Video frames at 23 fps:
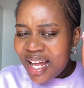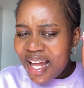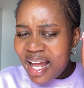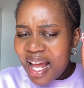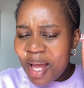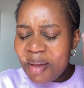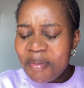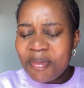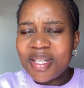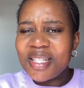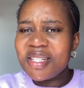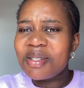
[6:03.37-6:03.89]

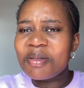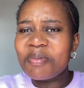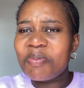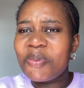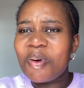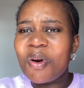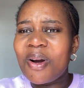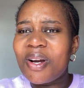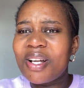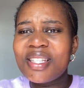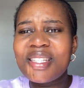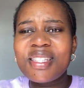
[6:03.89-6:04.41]
I must
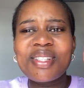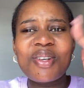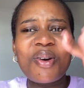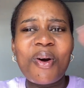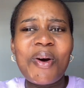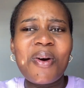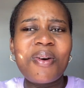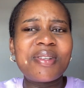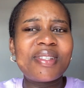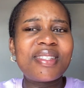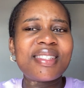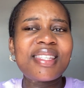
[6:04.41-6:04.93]
report
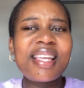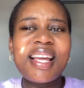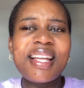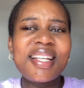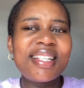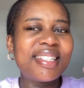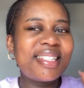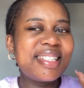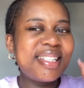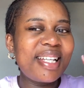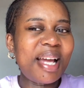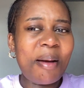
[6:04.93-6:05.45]
or
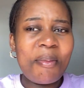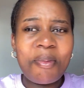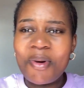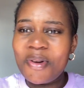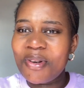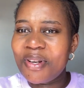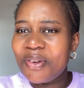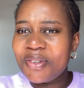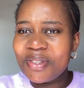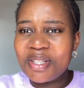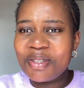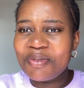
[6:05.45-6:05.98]
send a
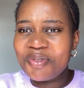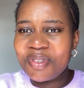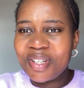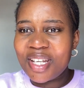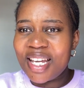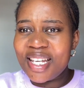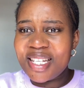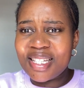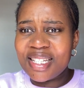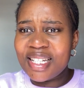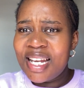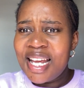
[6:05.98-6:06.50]

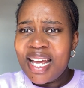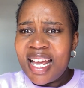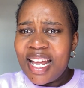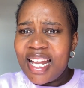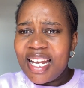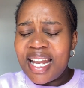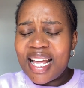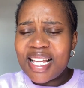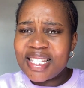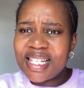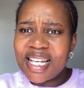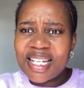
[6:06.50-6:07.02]
notification.
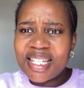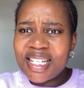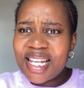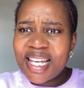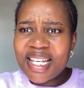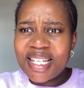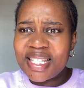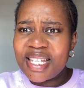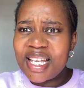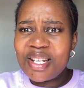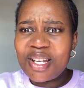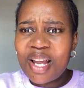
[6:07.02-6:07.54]
Less than a
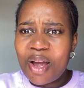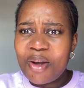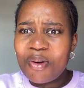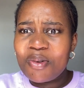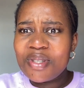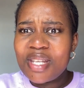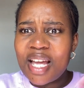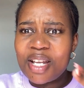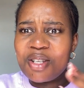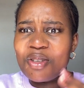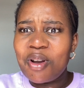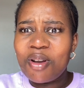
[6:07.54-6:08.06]
day, send a
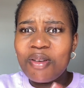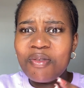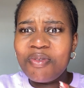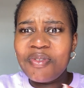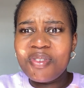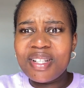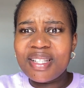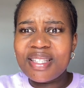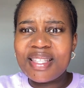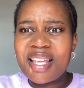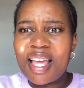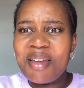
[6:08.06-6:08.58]
Uti. I don't
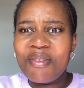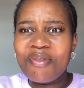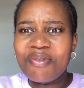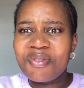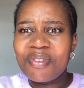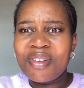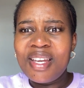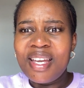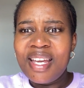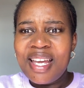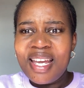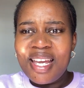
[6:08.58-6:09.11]
feel safe.
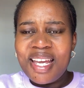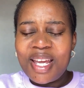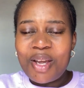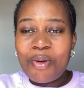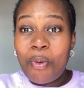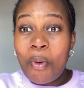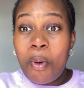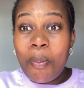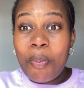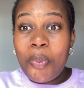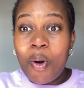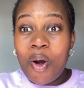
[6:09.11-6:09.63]

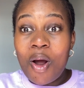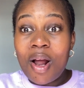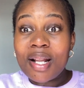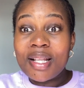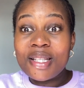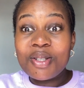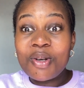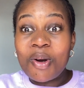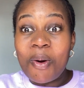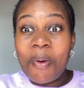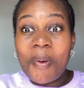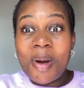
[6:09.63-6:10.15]
Go
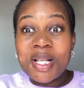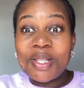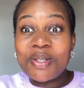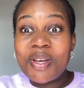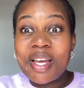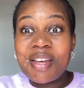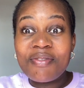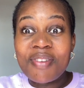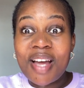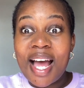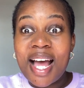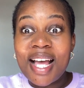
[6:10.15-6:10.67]
port or
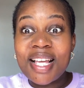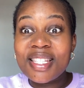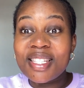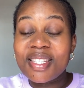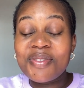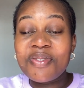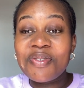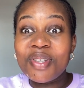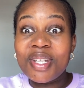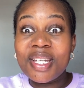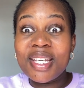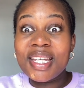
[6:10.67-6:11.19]
whatever. As
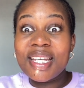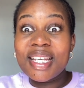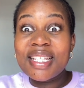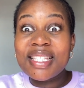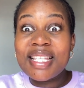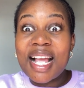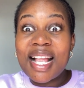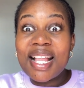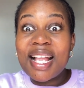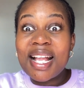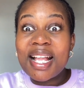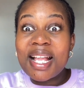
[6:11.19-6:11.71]
figures,
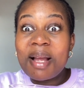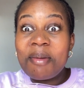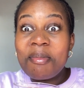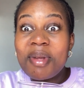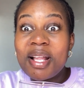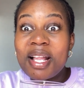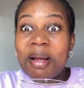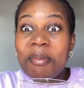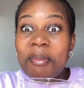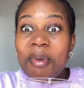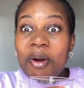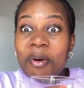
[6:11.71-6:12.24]
such a summer,
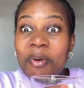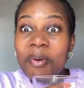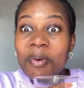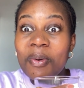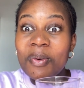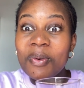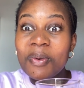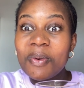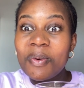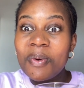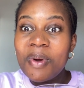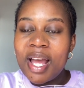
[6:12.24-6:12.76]
summer
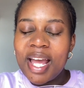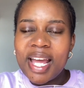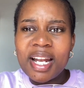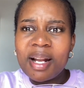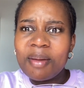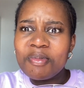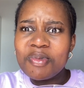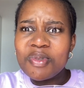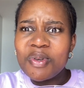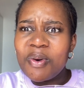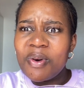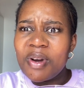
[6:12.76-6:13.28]
cool. And
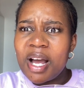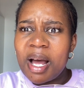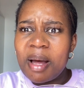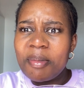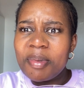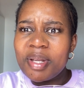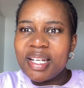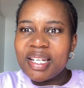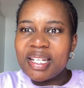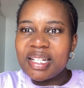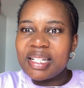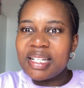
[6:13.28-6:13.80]
I'm so calm
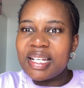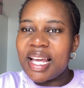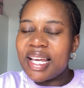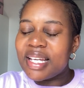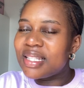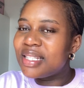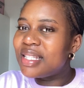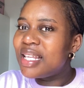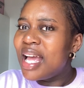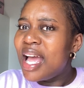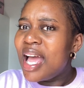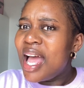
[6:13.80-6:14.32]
and
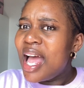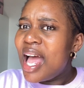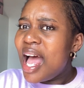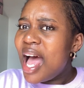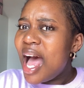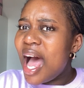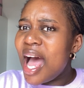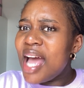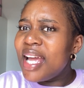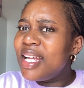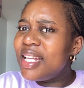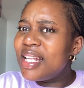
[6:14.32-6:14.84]
relaxed.
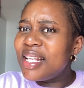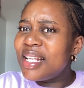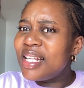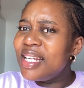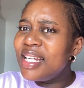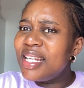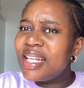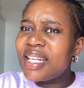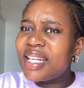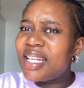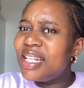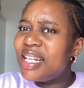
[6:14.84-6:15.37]
I
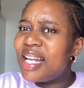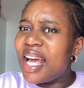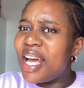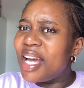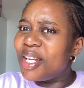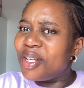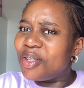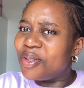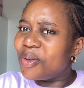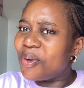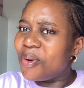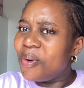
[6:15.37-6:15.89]
click
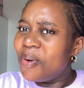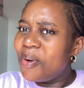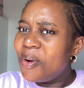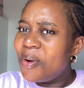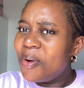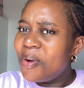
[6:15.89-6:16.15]
Lendo.